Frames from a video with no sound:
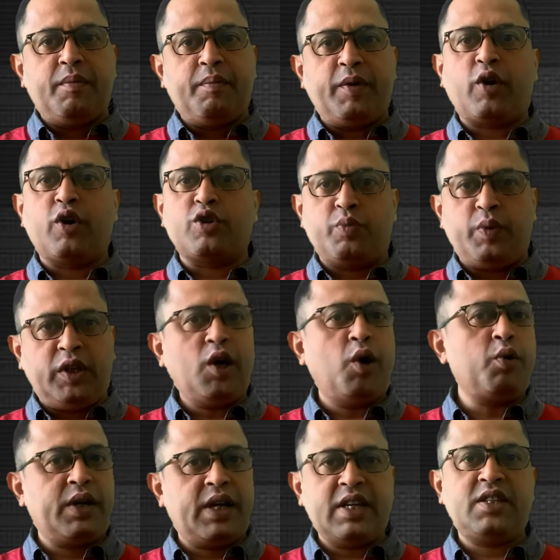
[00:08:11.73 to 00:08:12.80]
because
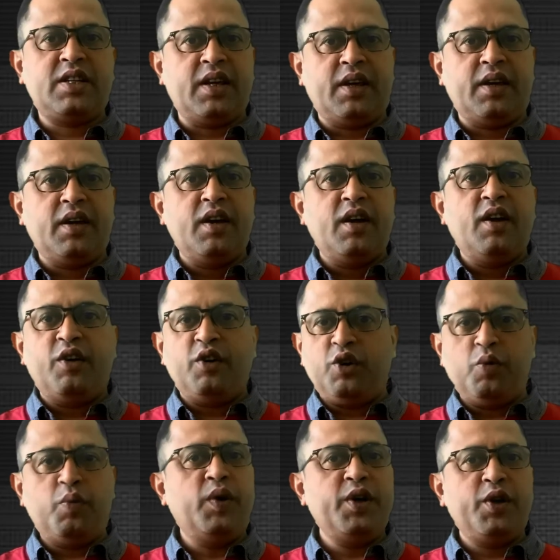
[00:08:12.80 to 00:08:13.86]
without testing,
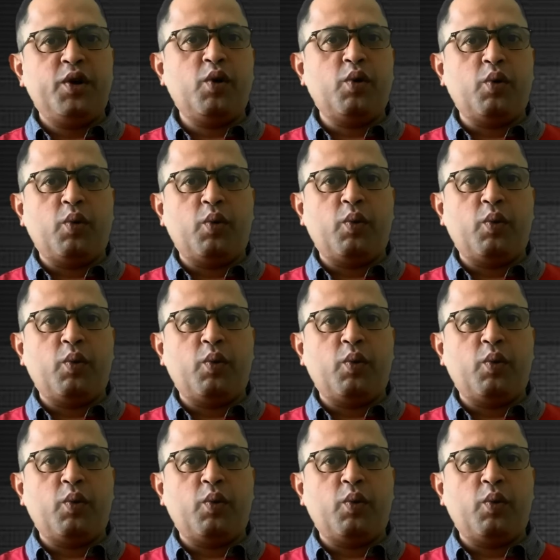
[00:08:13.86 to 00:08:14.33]
you wouldn't know